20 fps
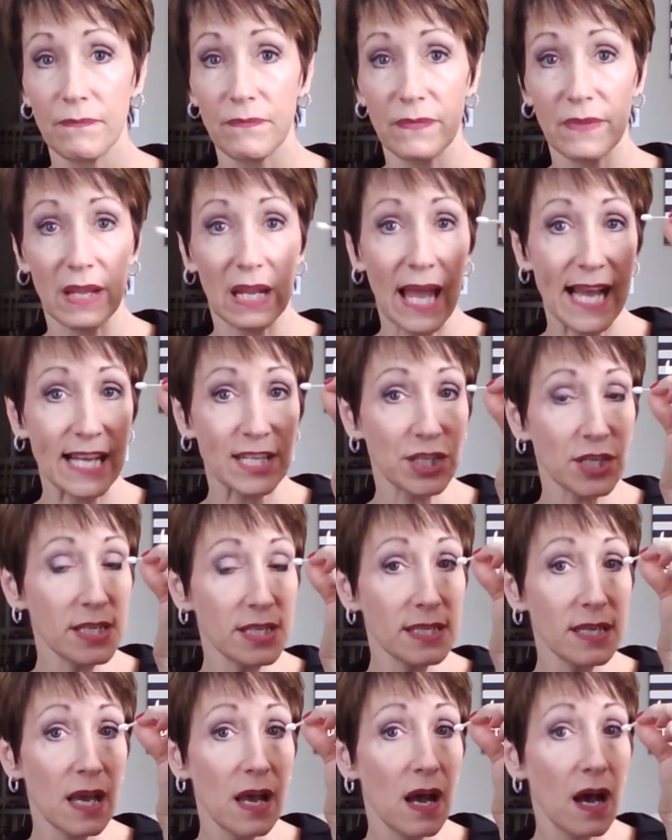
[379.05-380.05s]
the
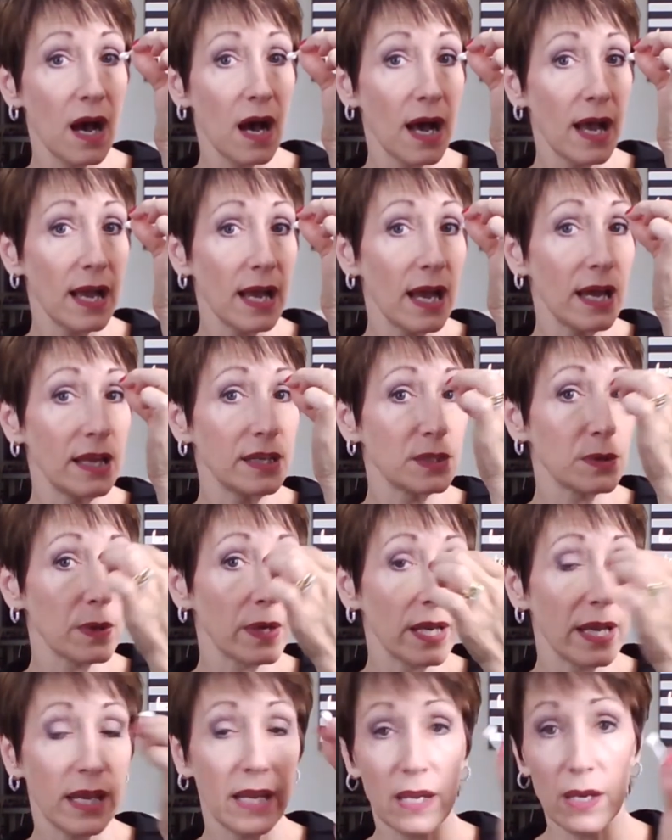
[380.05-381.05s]
lashes and do it
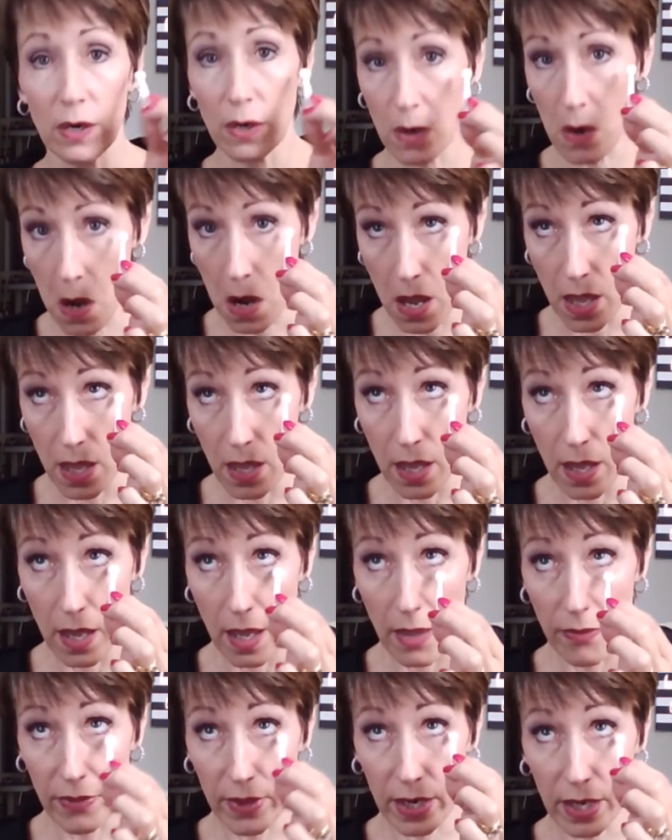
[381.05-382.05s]
here
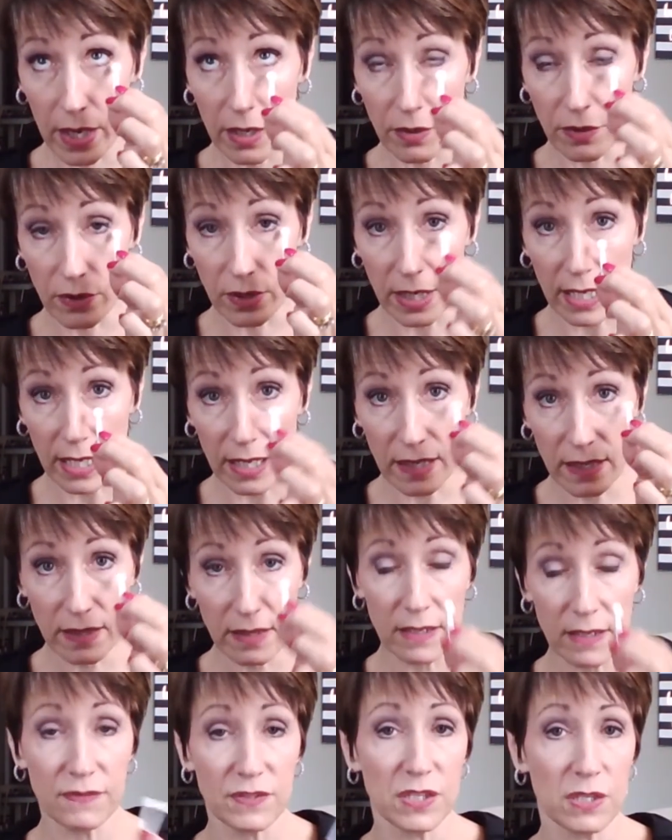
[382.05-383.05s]
and then underneath
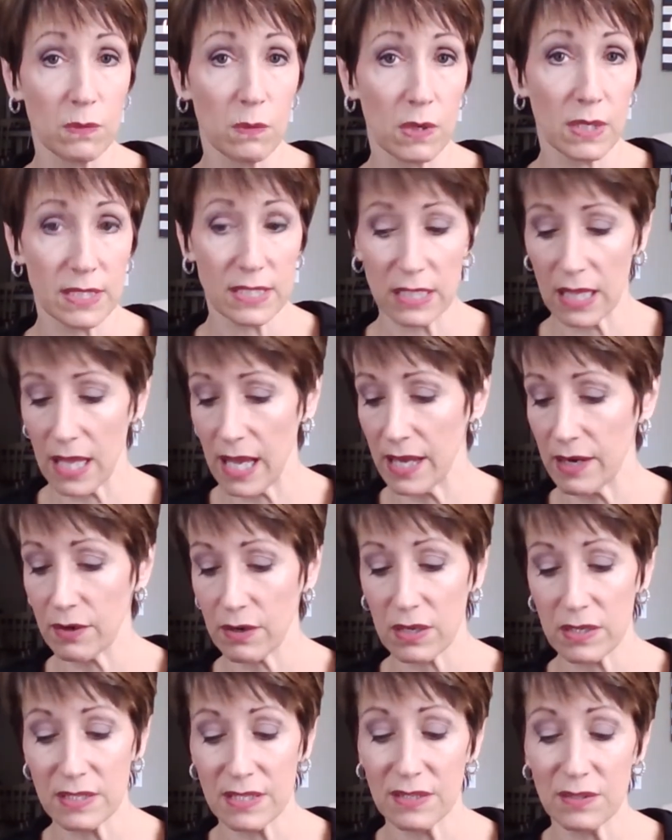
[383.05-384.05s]
if she wants liner,
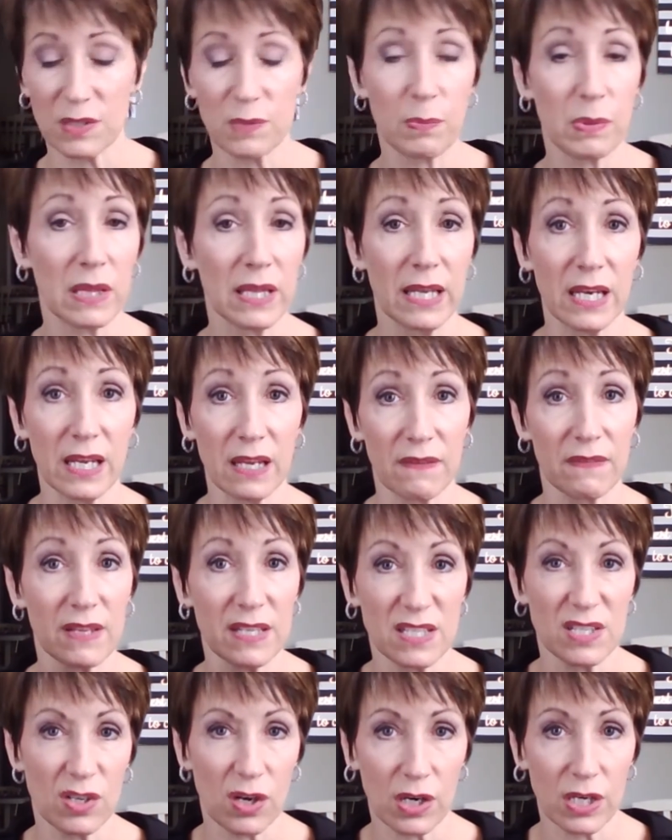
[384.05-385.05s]
because there's plenty of
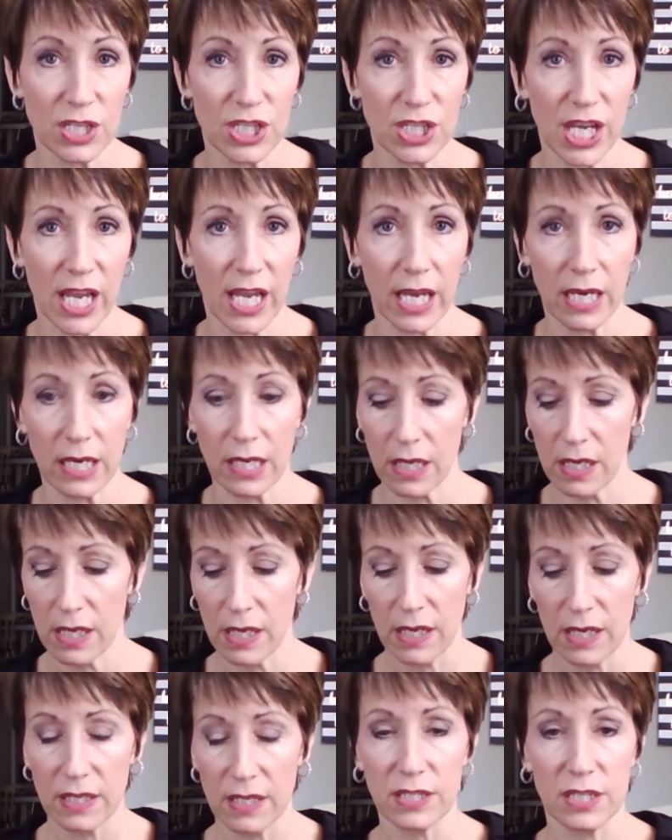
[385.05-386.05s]
this dark shade
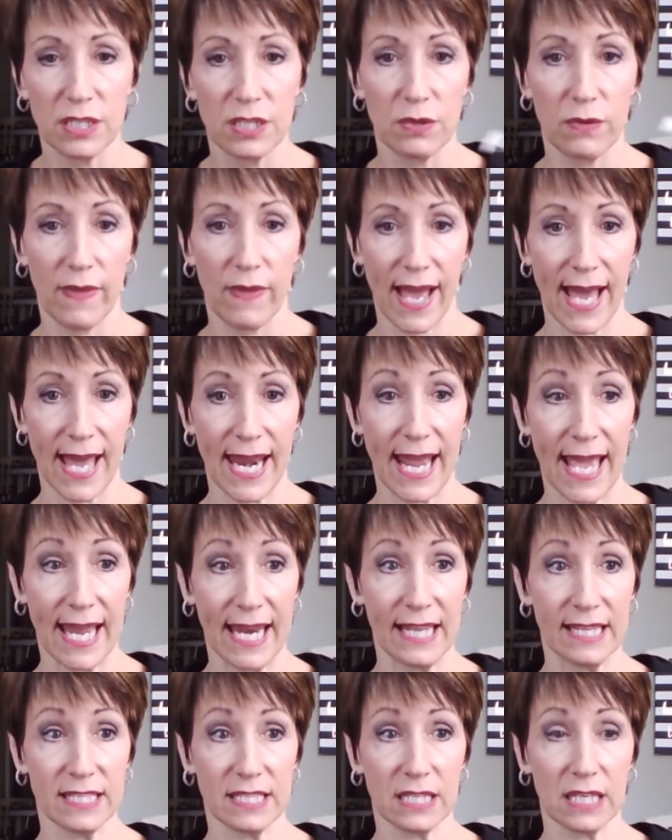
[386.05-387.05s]
to do that, and
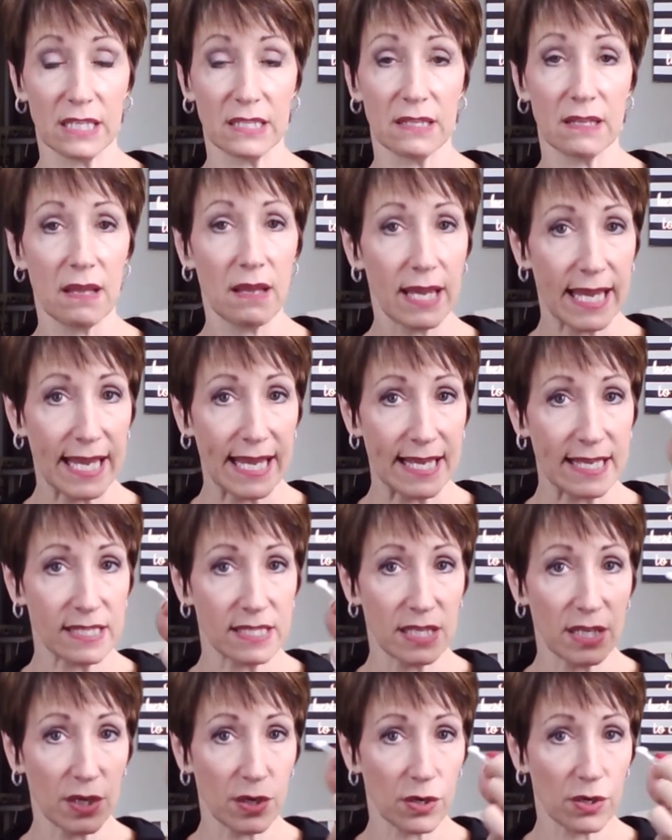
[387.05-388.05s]
it's
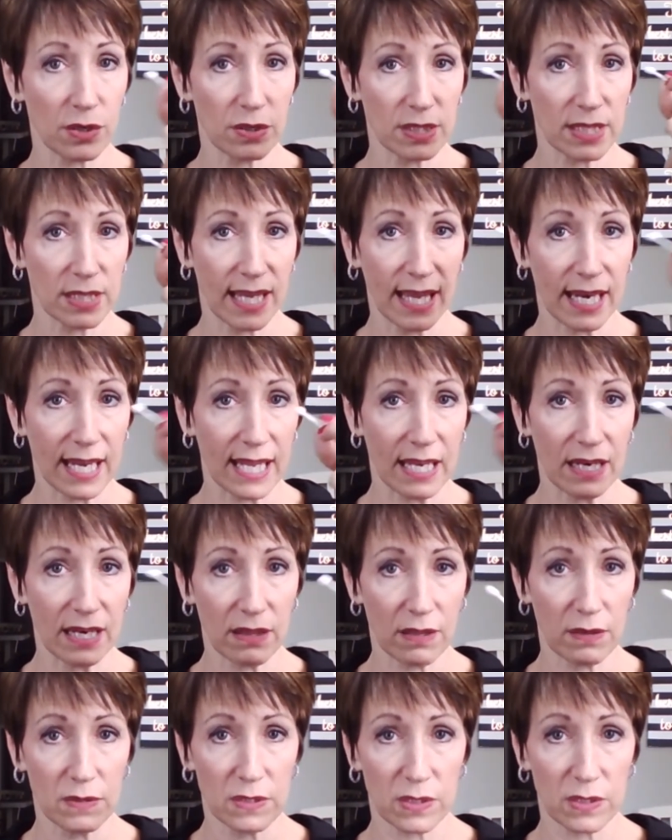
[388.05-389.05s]
easier to get into
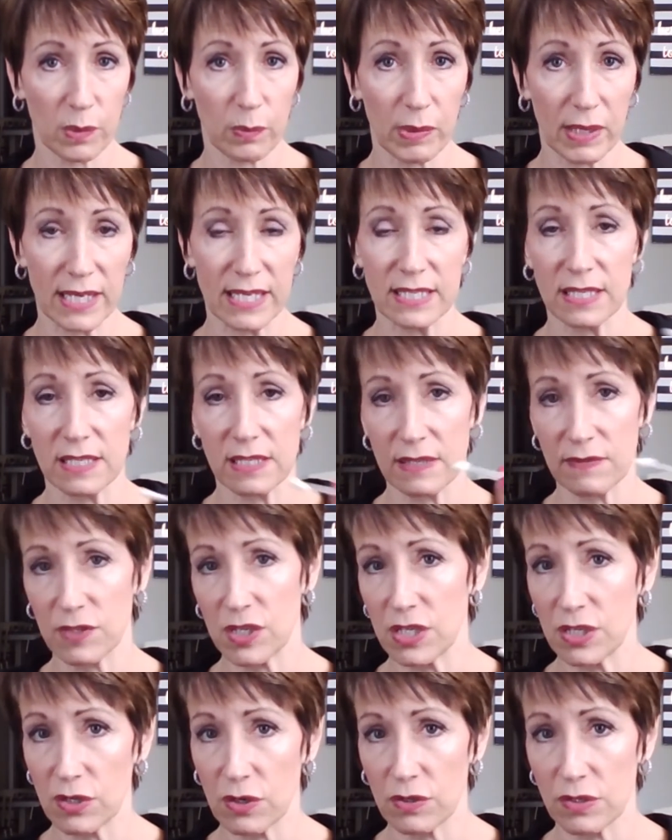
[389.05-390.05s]
those little places if
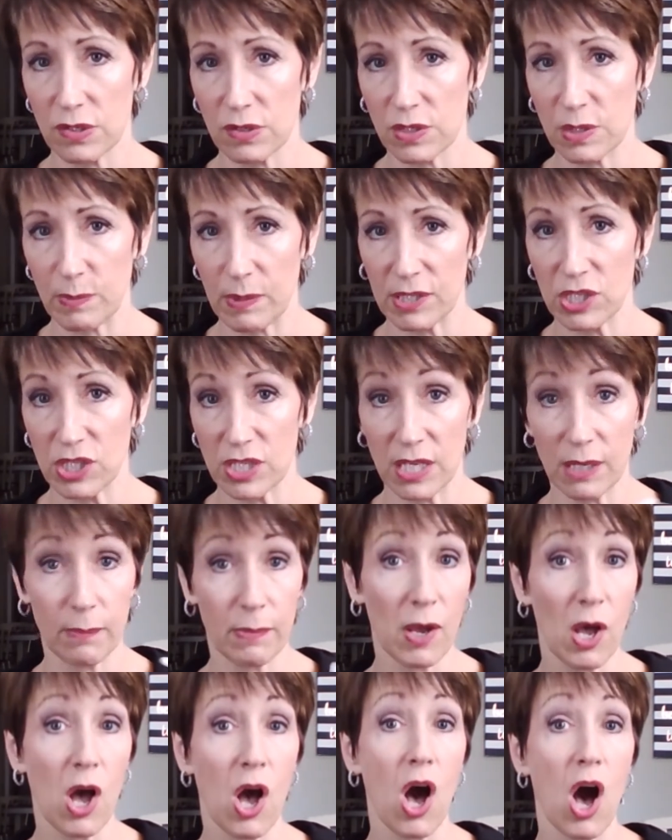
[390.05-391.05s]
she turns her sponge tip
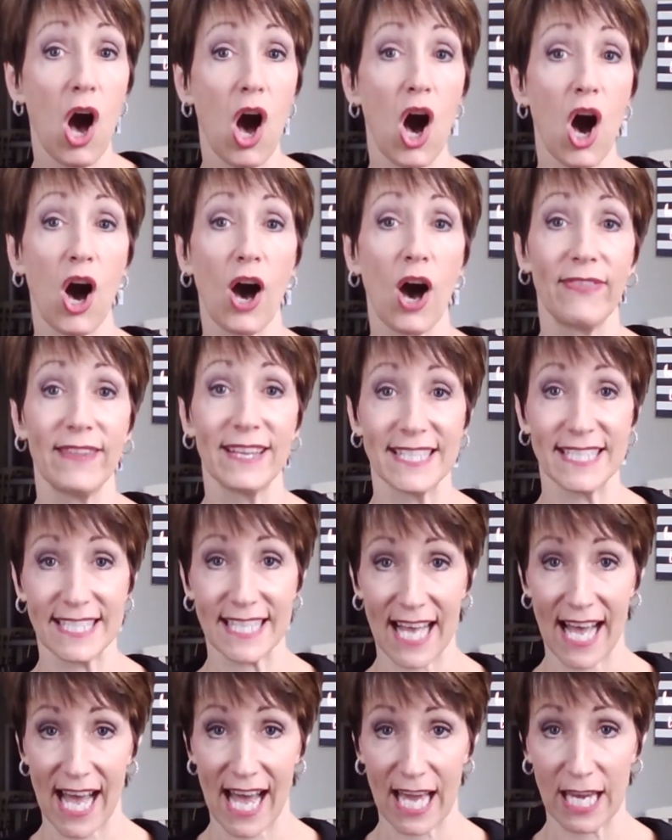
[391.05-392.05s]
on the
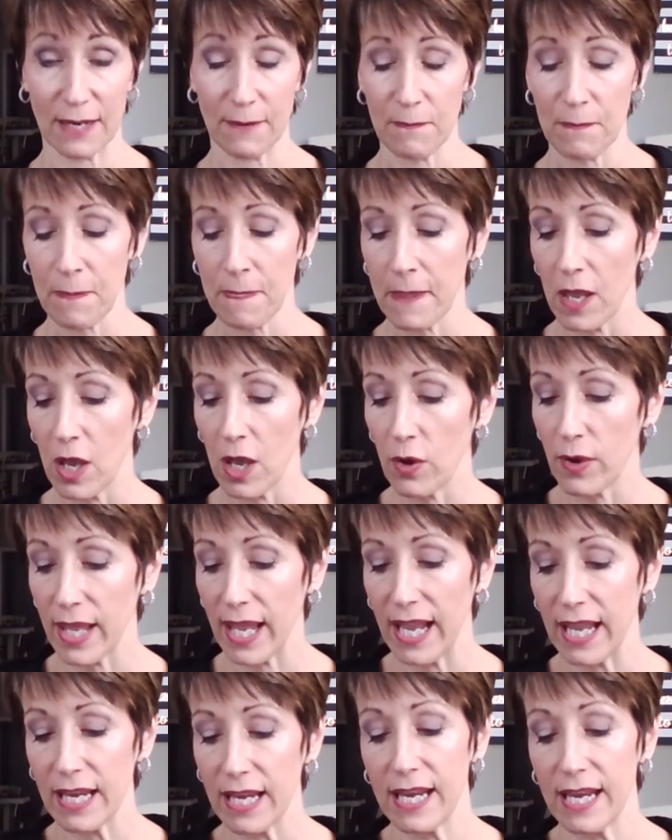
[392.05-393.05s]
side.
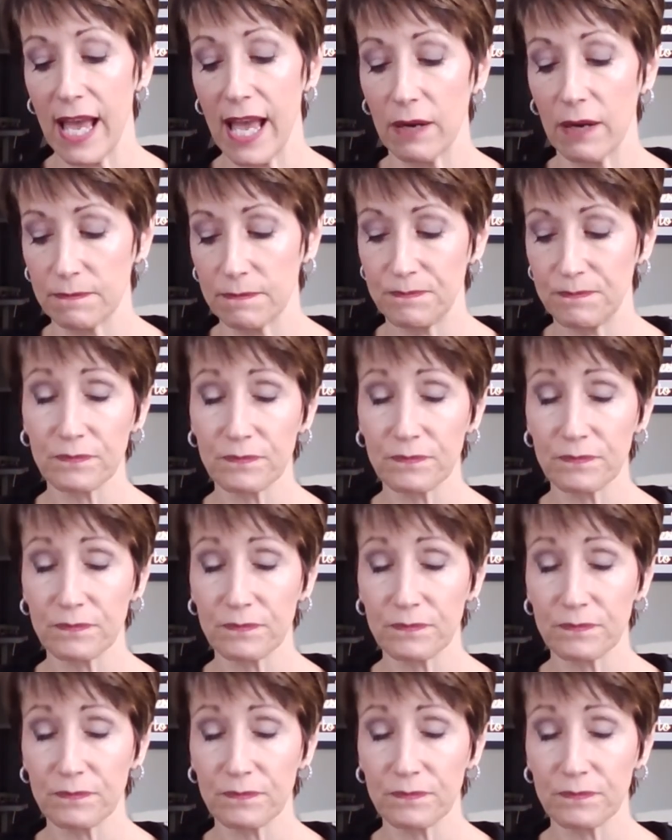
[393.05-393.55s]
Okay, now